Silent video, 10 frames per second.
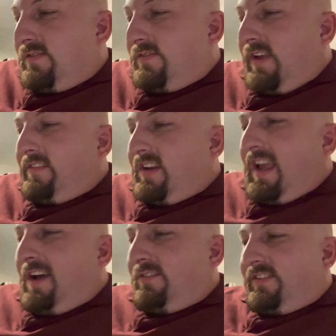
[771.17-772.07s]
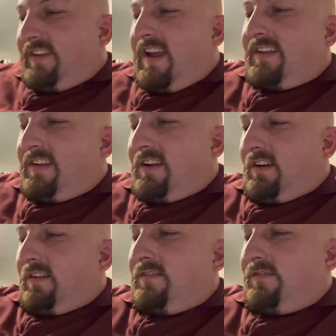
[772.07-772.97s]
who's having an outstanding
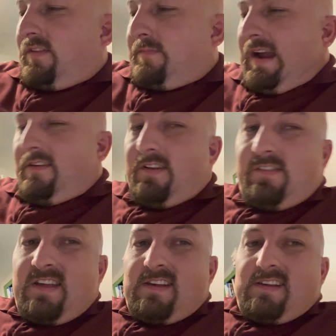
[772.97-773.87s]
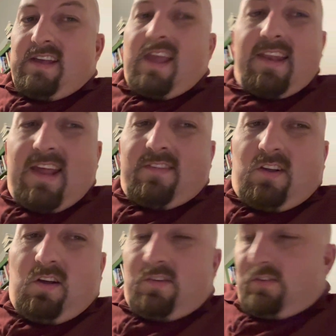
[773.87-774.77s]
year for the Pirates and now the
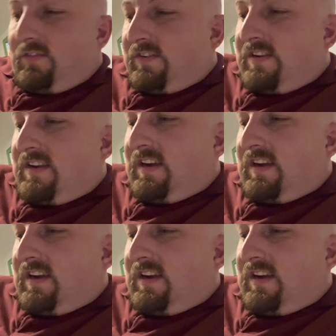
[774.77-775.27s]
Cardinals,